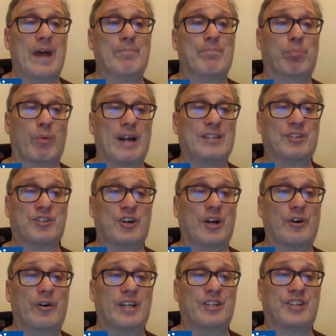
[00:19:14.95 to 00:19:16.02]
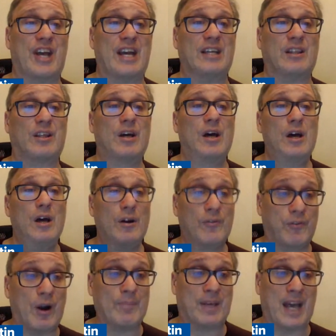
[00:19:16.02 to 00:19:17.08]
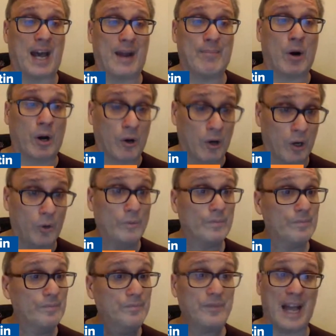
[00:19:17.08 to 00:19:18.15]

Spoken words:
And then Brent Sutter, his 8th from Ken Morrow